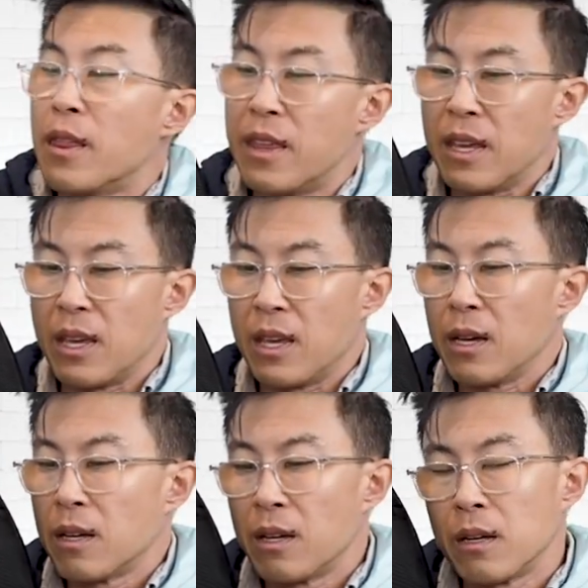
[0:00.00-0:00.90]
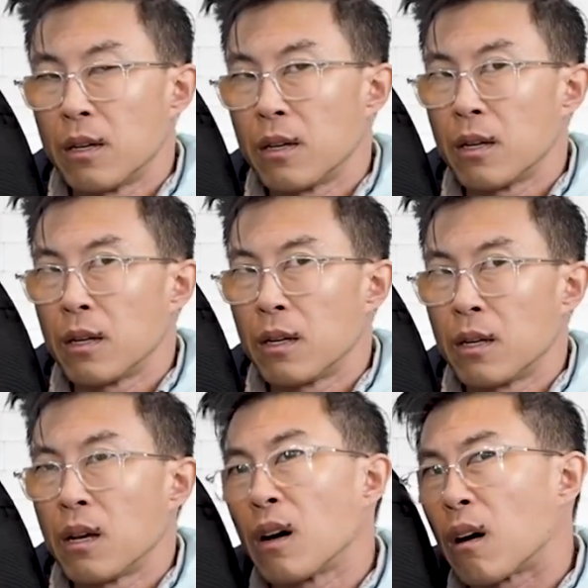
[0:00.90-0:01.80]
The
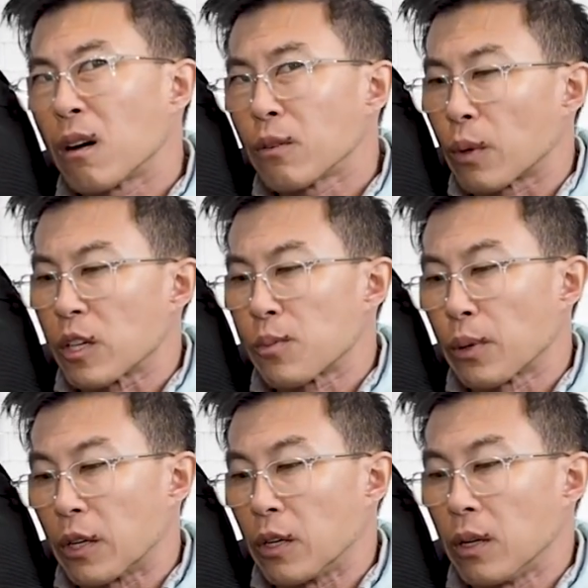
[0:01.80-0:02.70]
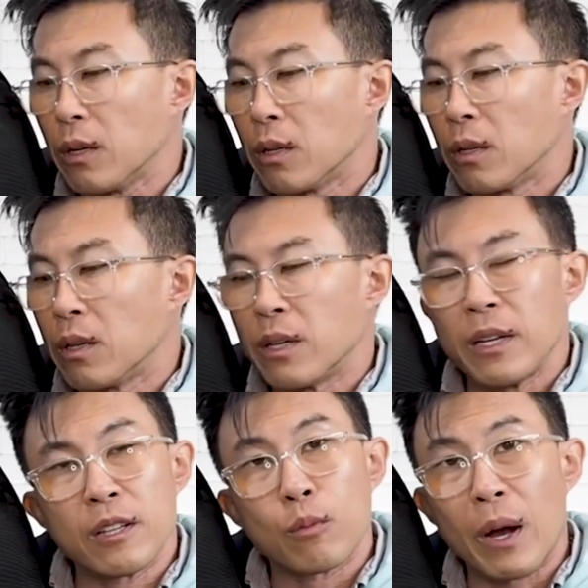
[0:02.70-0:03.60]
hardware is pretty good.
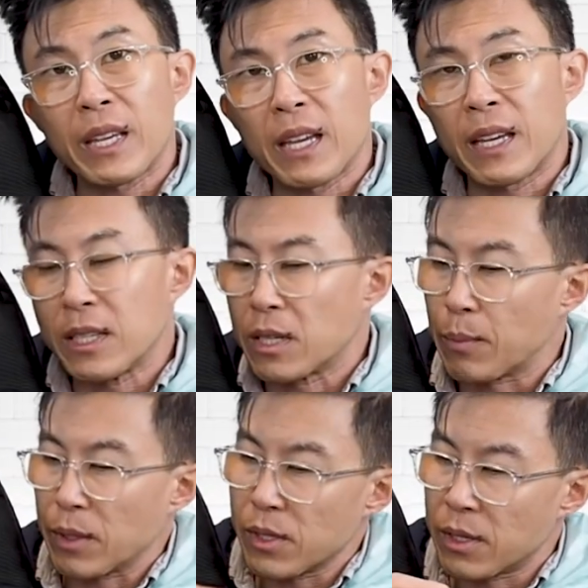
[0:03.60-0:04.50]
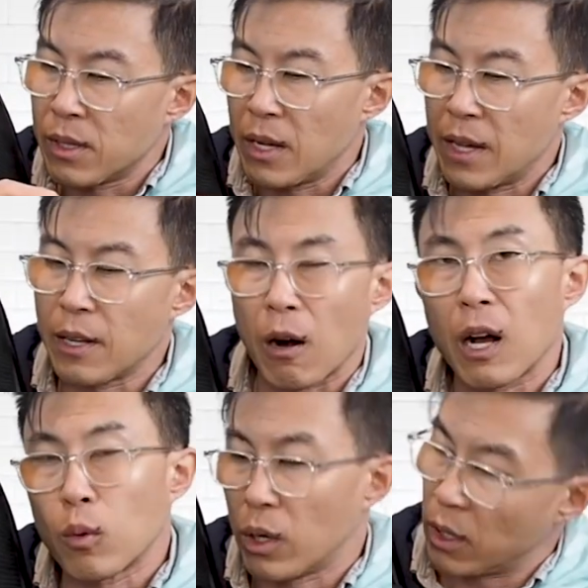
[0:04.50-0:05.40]
It's Y K K zippers, and they're
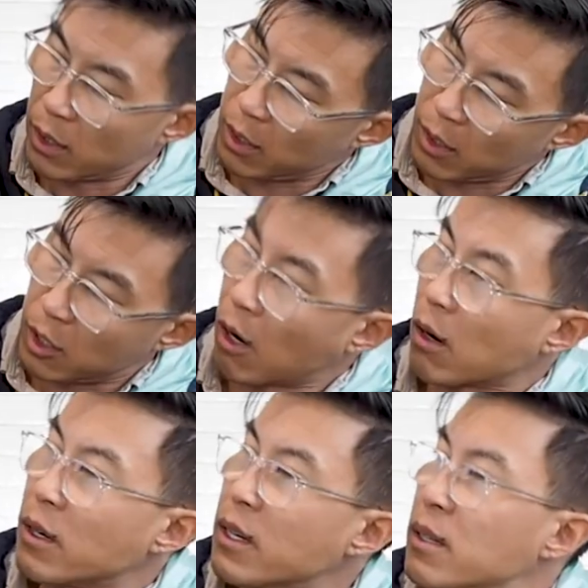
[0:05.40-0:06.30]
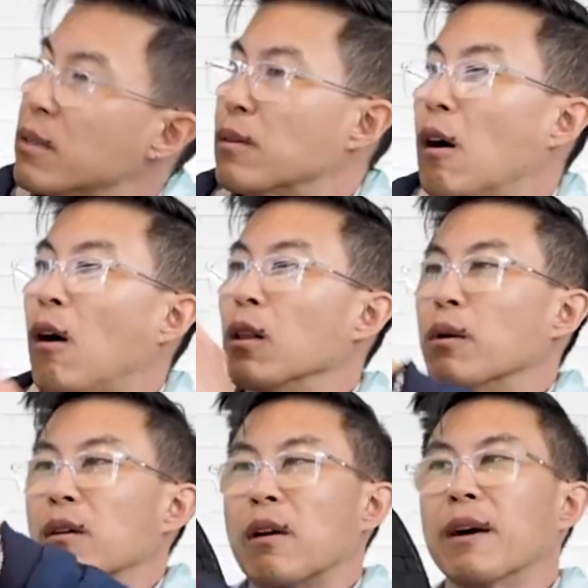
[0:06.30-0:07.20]
Aquaguard all the
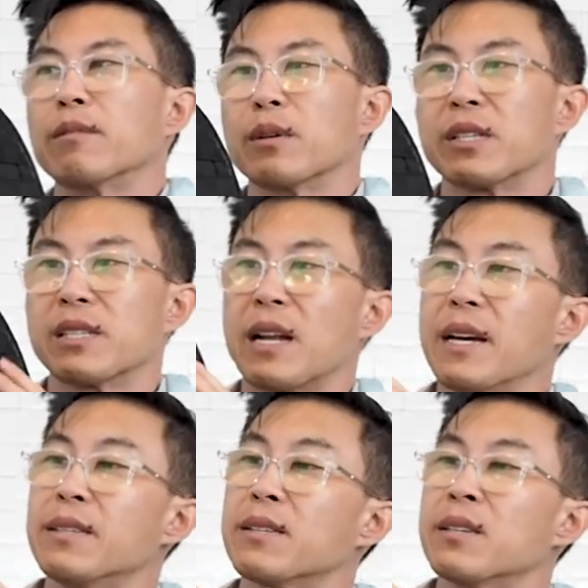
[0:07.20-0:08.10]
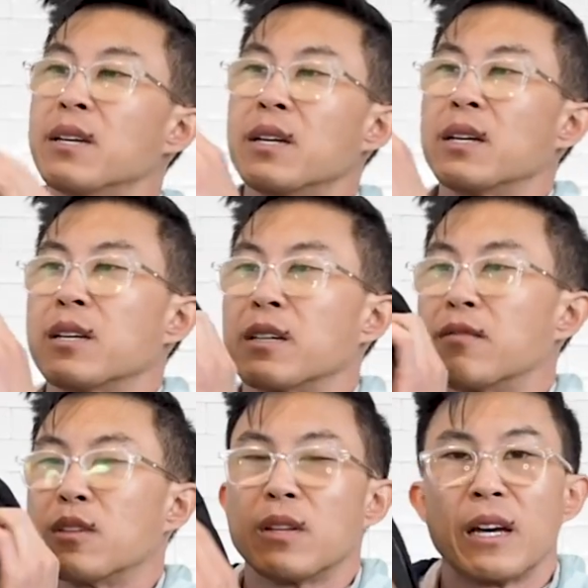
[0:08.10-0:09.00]
way around, which is nice.
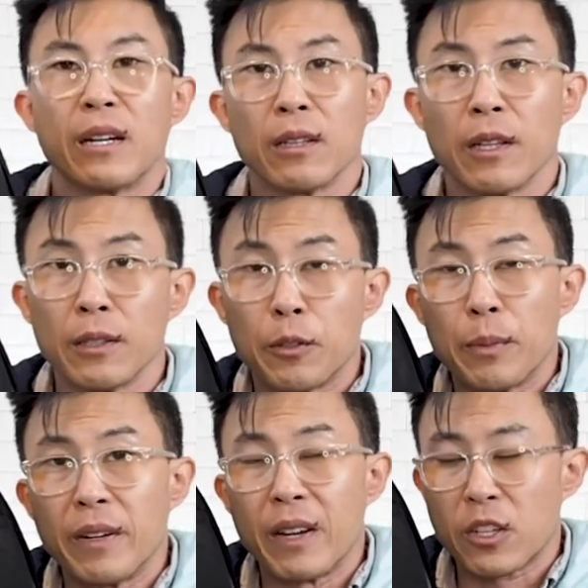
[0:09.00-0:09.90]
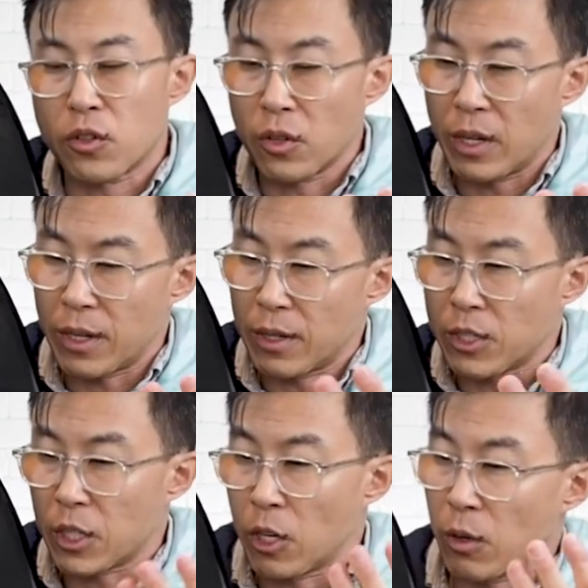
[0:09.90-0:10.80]
Gives you that a little bit of extra
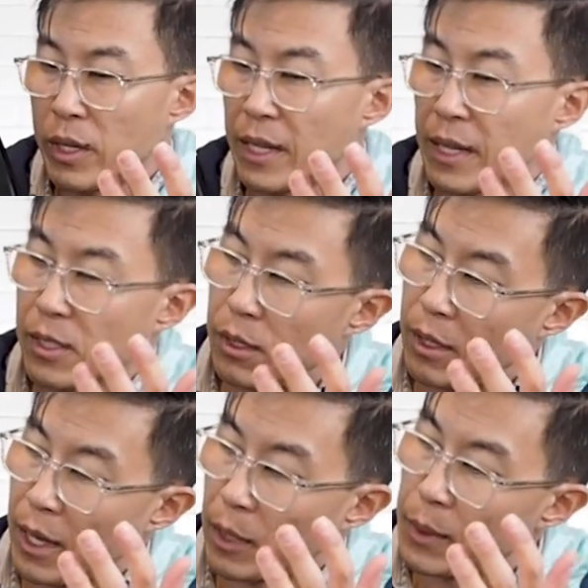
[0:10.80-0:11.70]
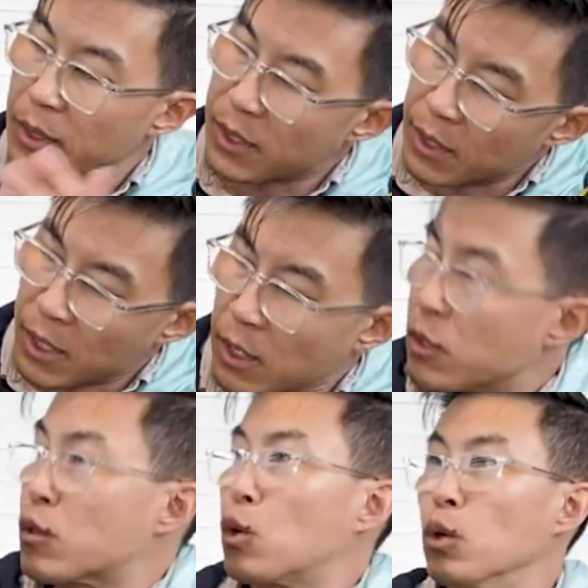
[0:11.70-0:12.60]
security against the elements,
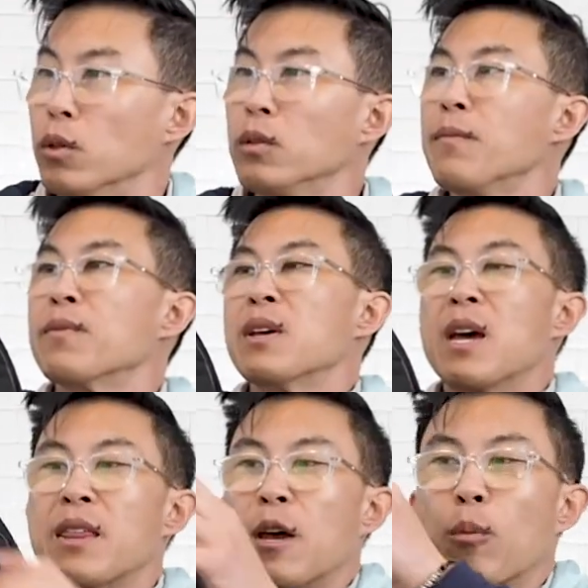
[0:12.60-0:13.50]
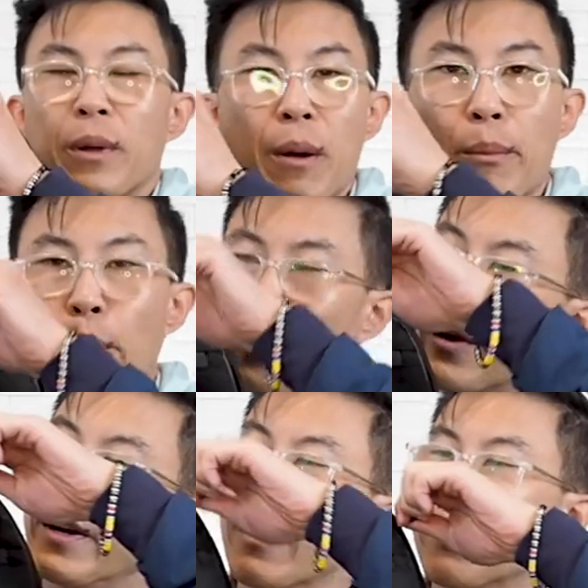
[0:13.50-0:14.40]
which is cool. They open up
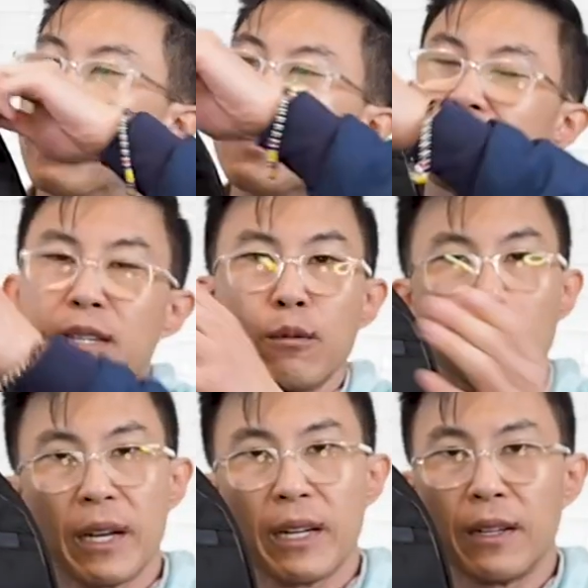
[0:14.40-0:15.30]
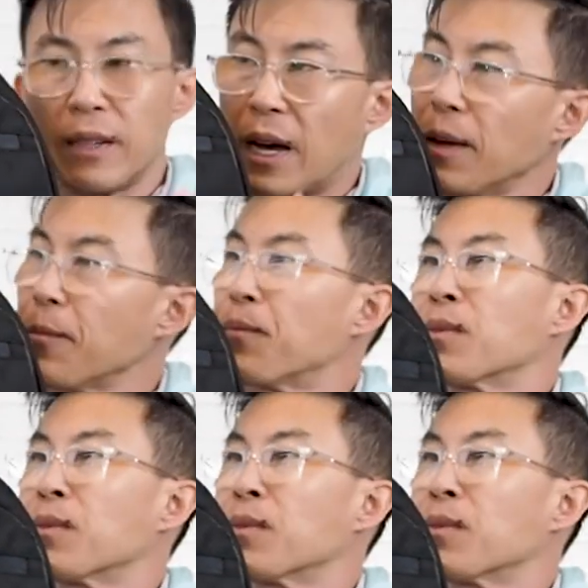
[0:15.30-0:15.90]
pretty darn nicely, we'll get into that.